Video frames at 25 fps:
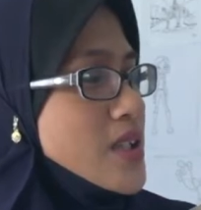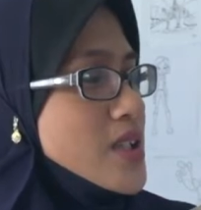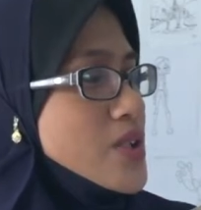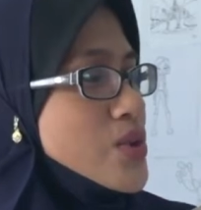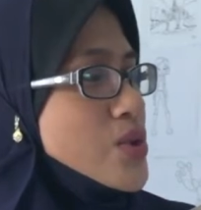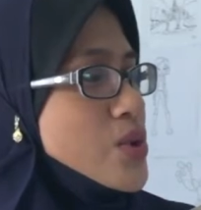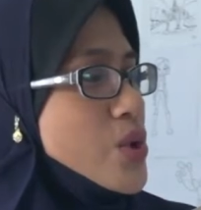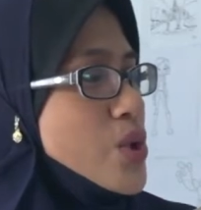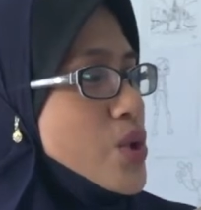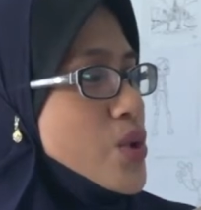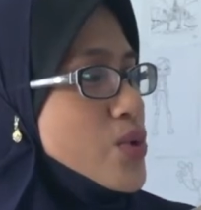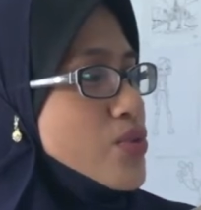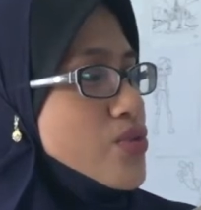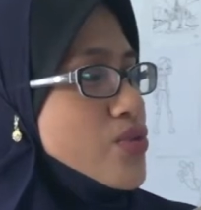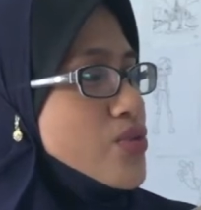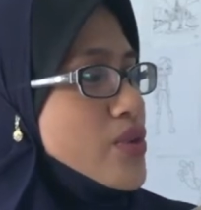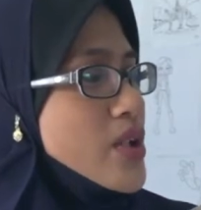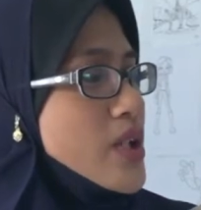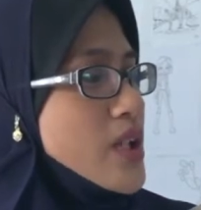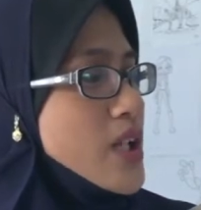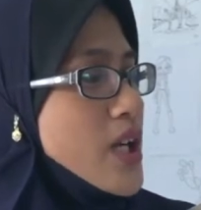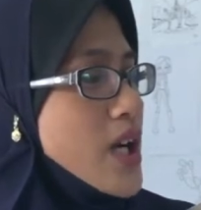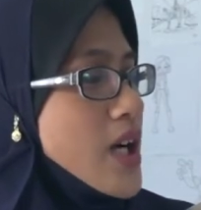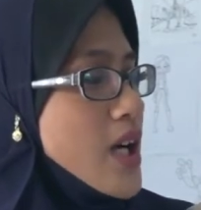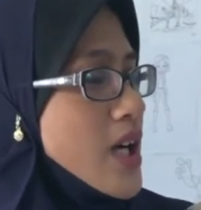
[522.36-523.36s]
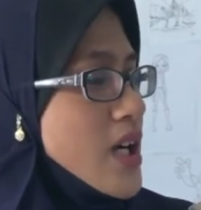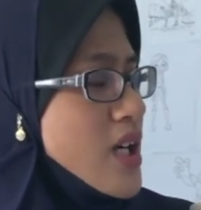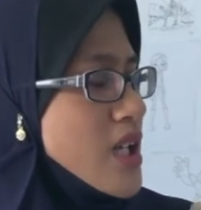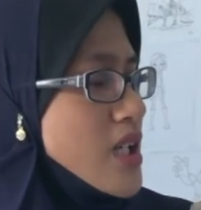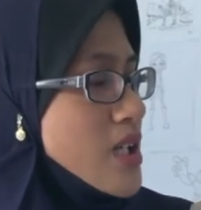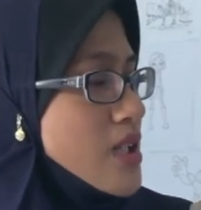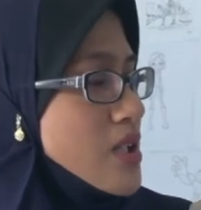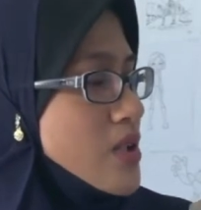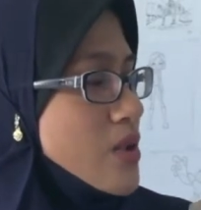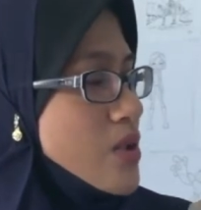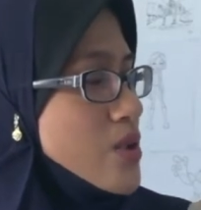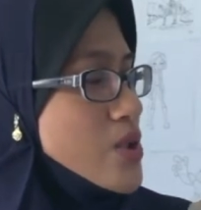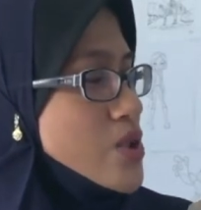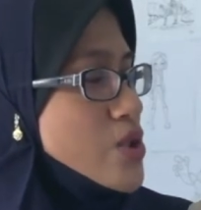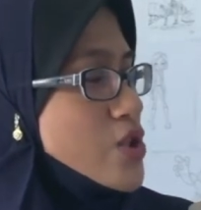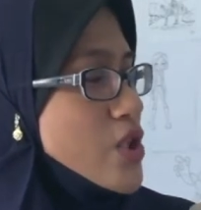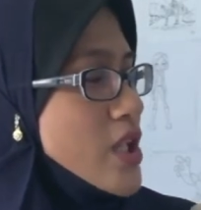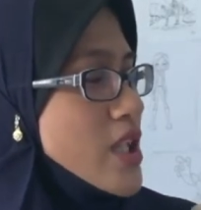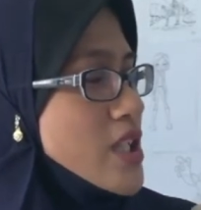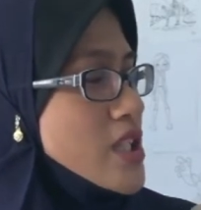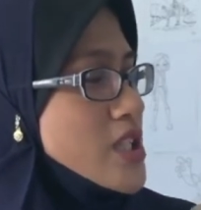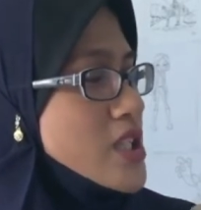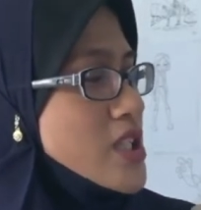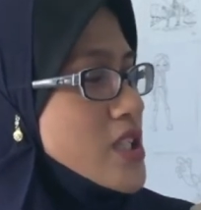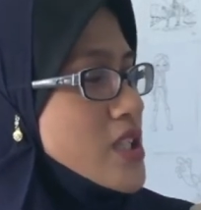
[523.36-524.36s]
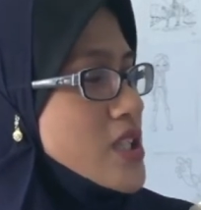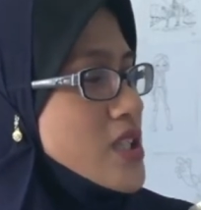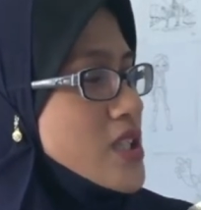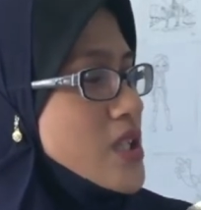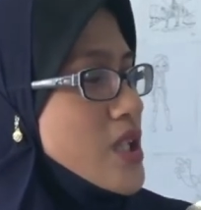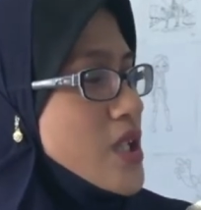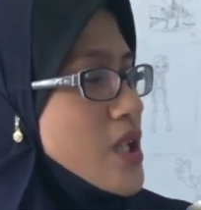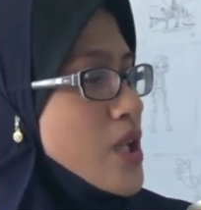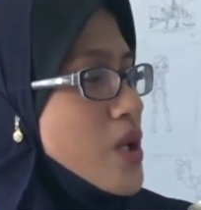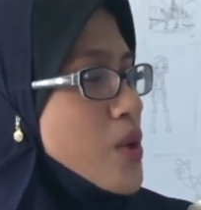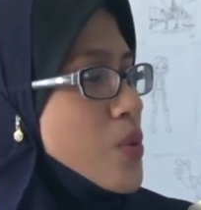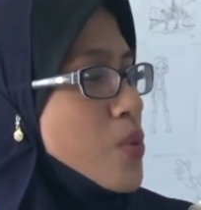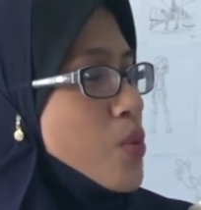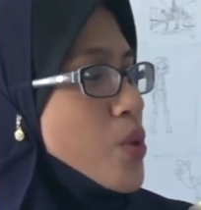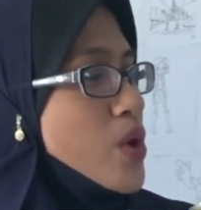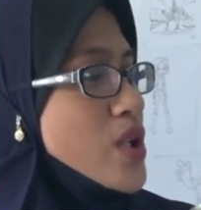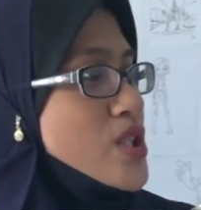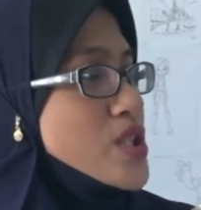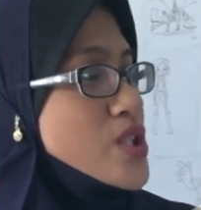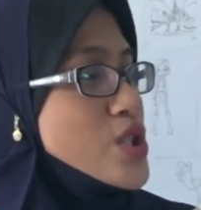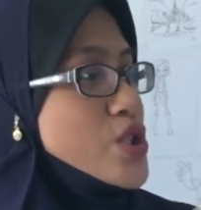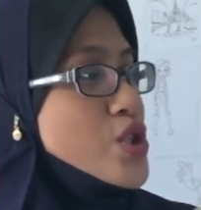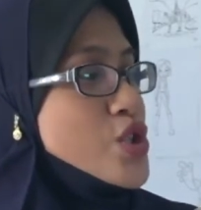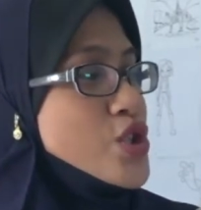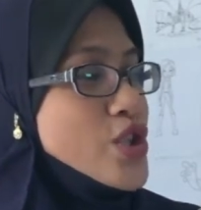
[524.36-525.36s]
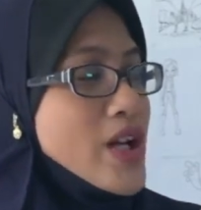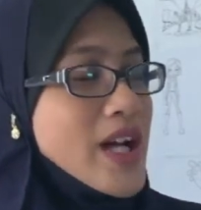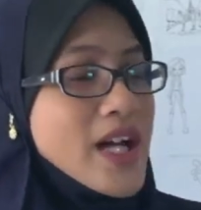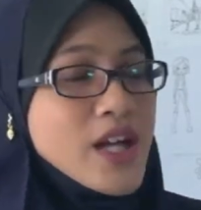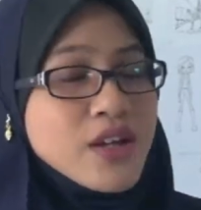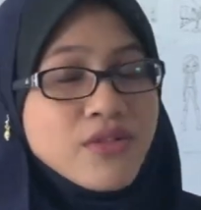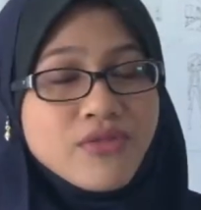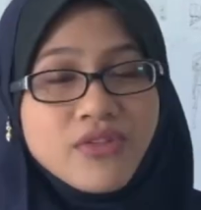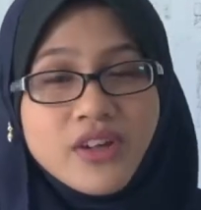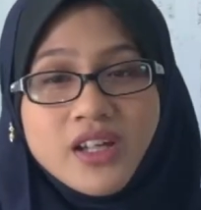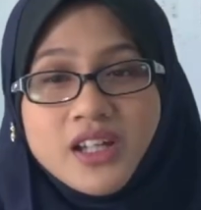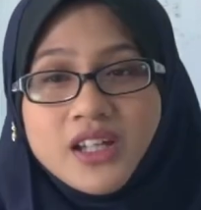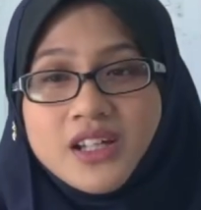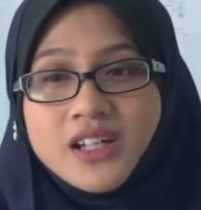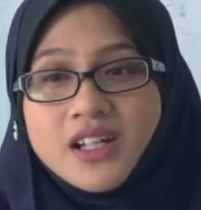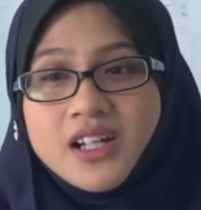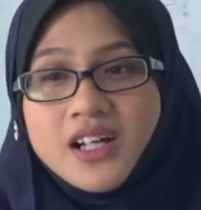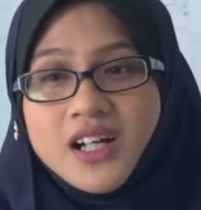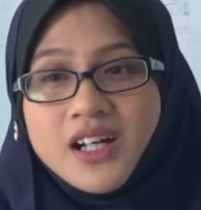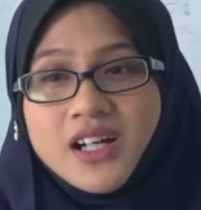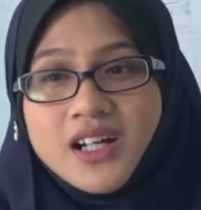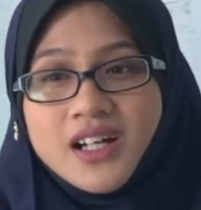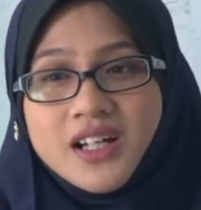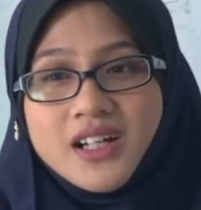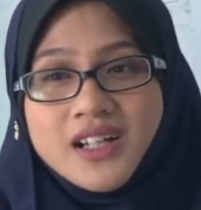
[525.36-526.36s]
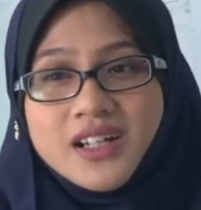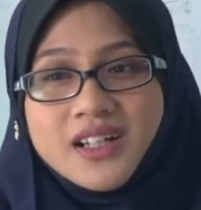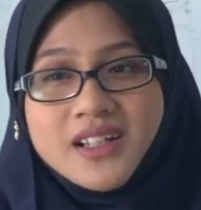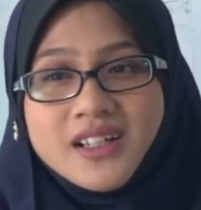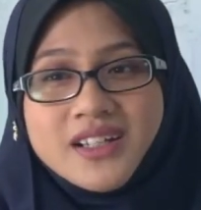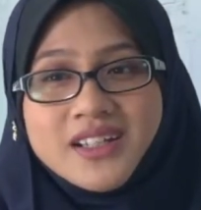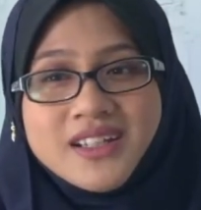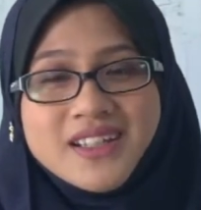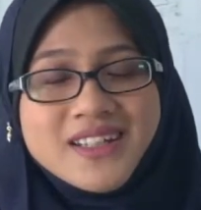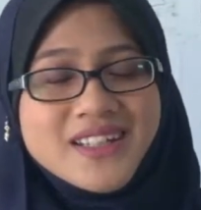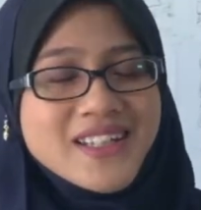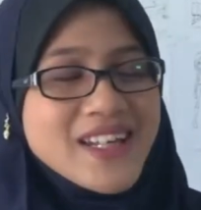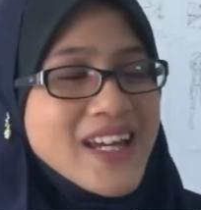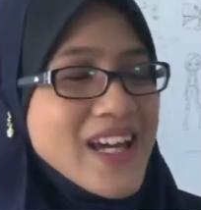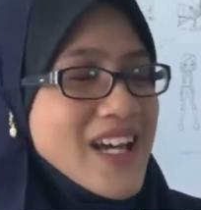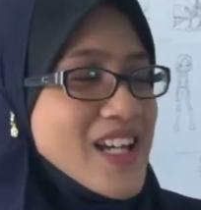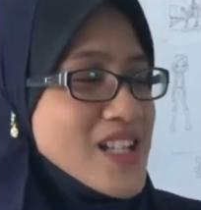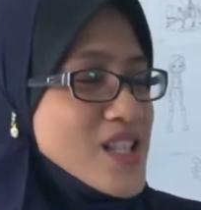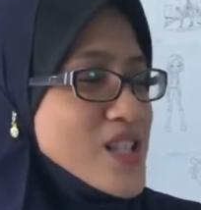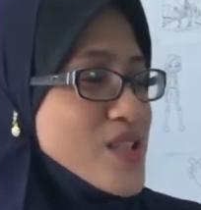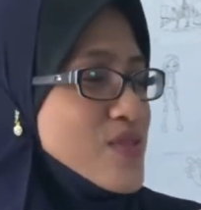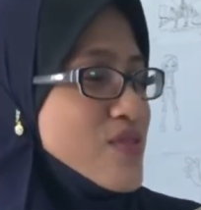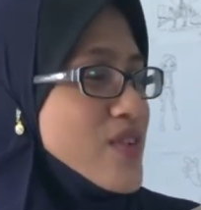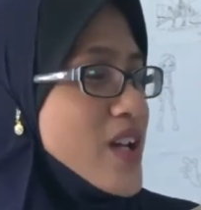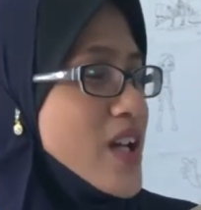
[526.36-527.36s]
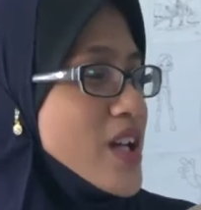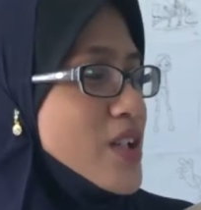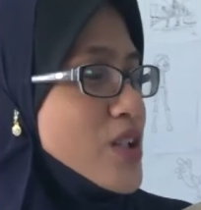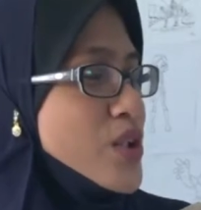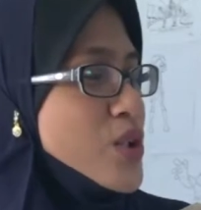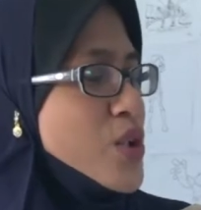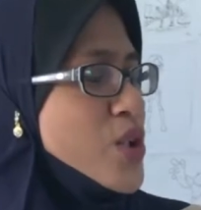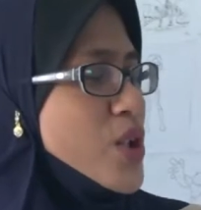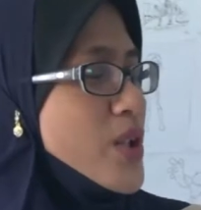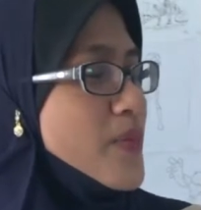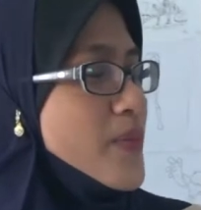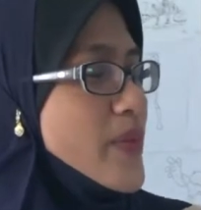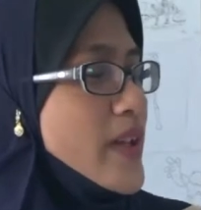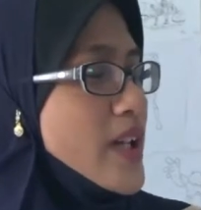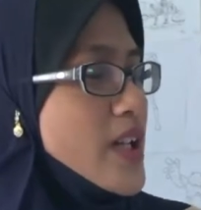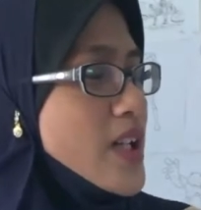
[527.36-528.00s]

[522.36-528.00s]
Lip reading: drove a car or stranger was driving a car. Yes, very good.